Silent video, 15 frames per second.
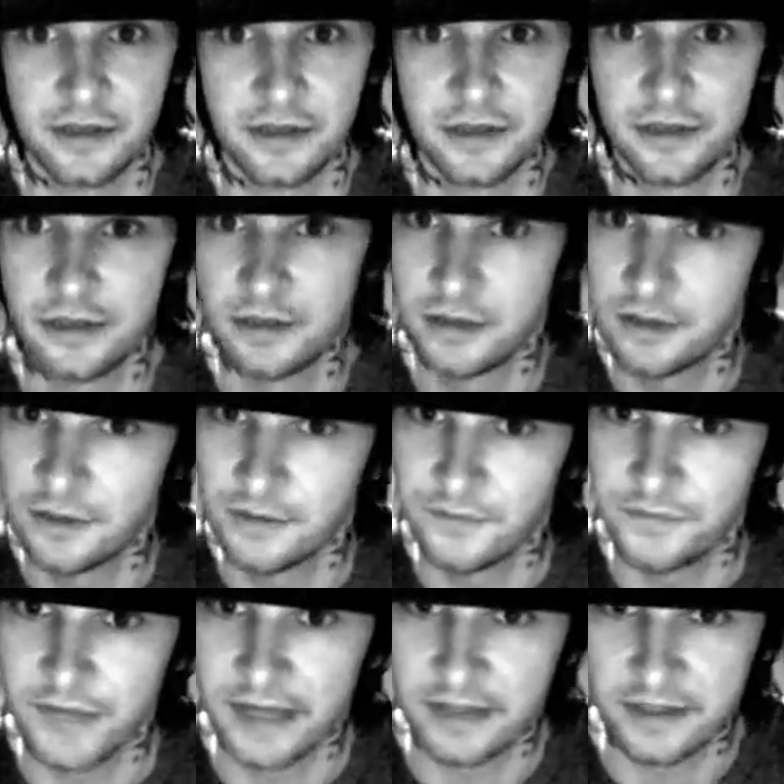
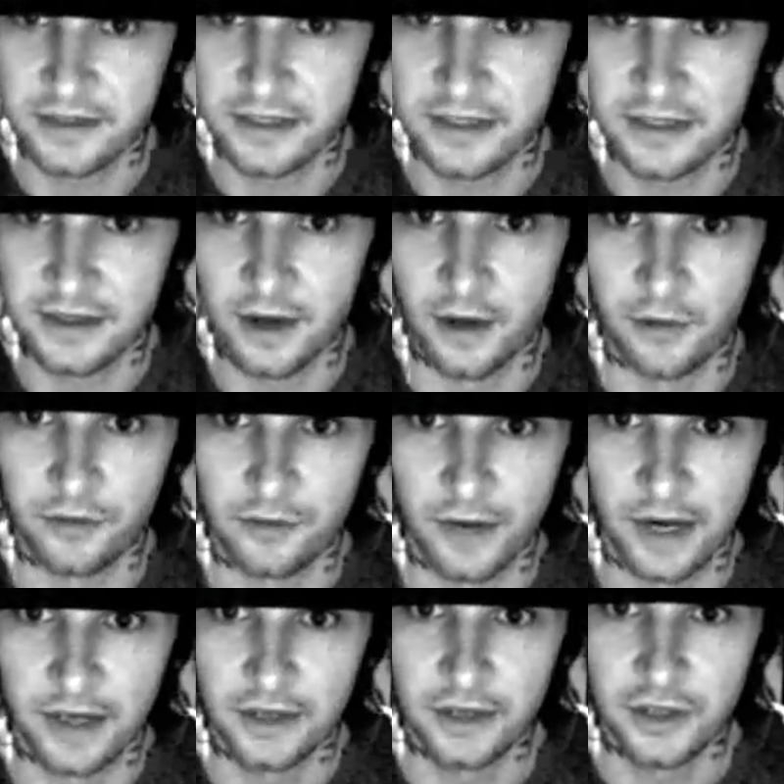That's a D note,
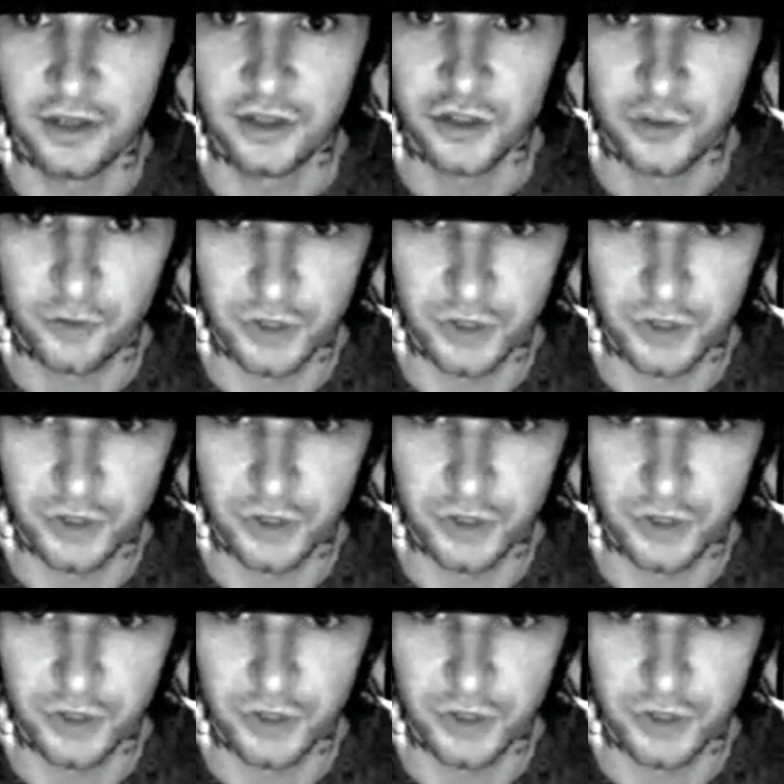right? So what